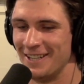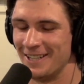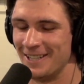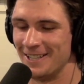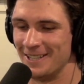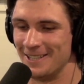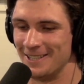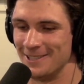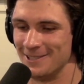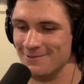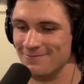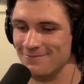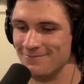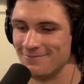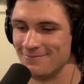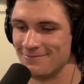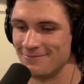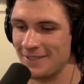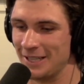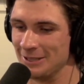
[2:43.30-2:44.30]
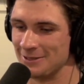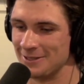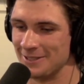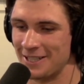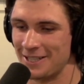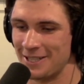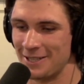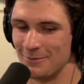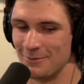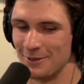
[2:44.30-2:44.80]
I was
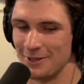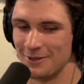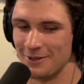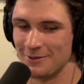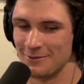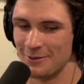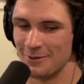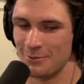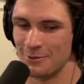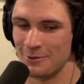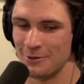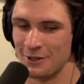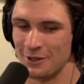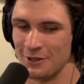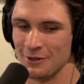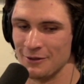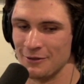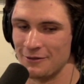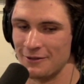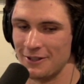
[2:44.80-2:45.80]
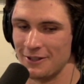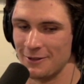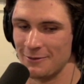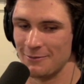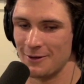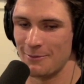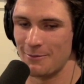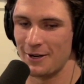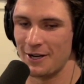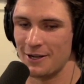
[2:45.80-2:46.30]
lucky. My poor girlfriend
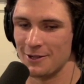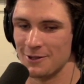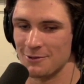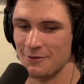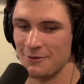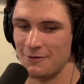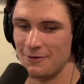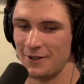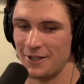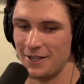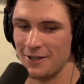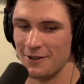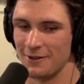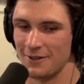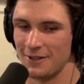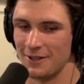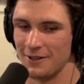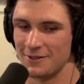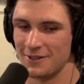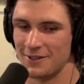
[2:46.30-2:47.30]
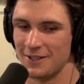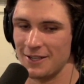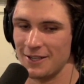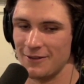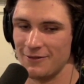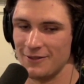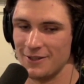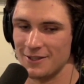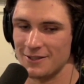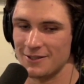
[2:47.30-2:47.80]
and my parents were freaking out that I was going to
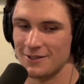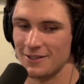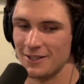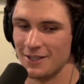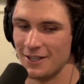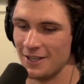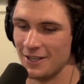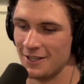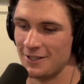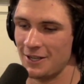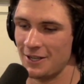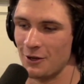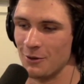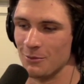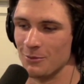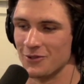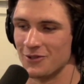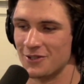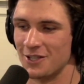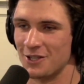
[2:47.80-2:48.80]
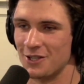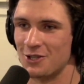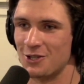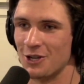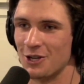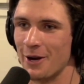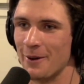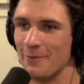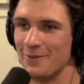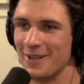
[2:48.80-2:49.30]
have this terrible stitch
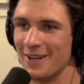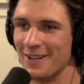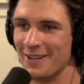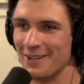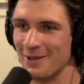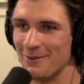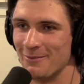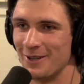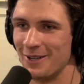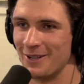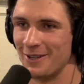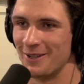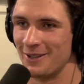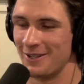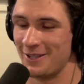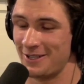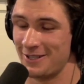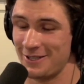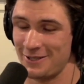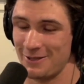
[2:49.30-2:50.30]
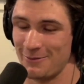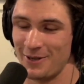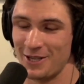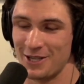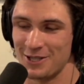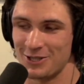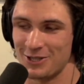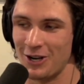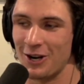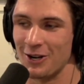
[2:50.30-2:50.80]
job done because it's a
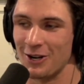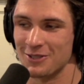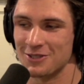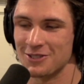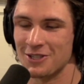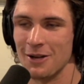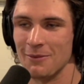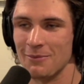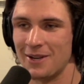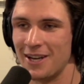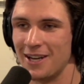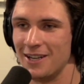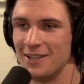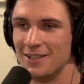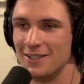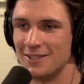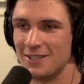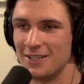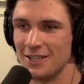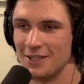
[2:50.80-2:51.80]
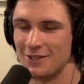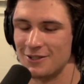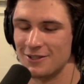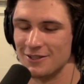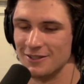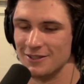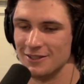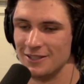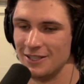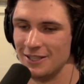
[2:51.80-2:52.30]
big scar. It's complicated to stitch,
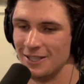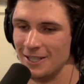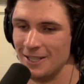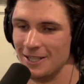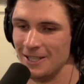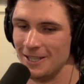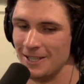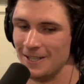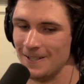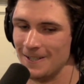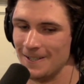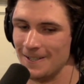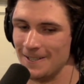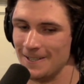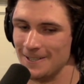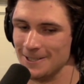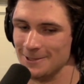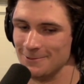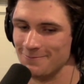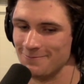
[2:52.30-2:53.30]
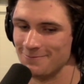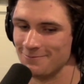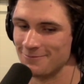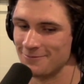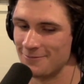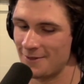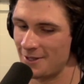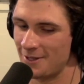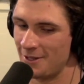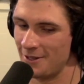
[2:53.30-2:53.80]
and
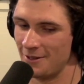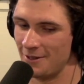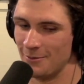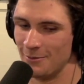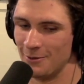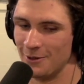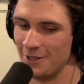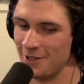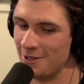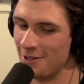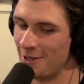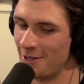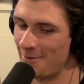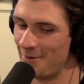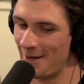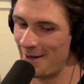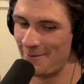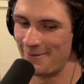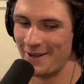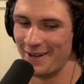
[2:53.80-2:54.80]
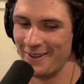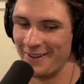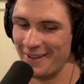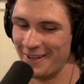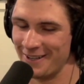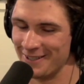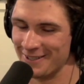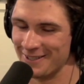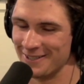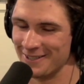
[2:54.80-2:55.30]
the boys hooked me up down
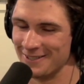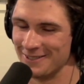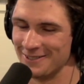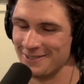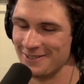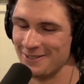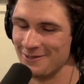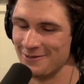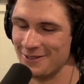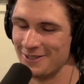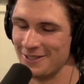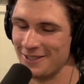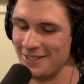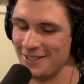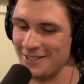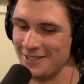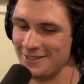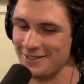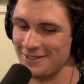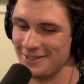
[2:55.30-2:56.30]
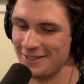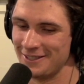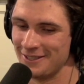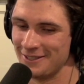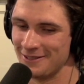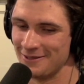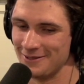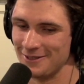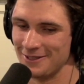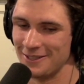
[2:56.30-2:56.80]
there. So it was a
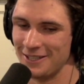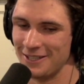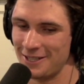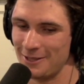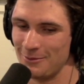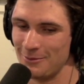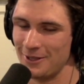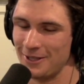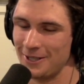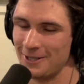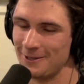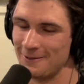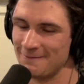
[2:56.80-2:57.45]
lucky break.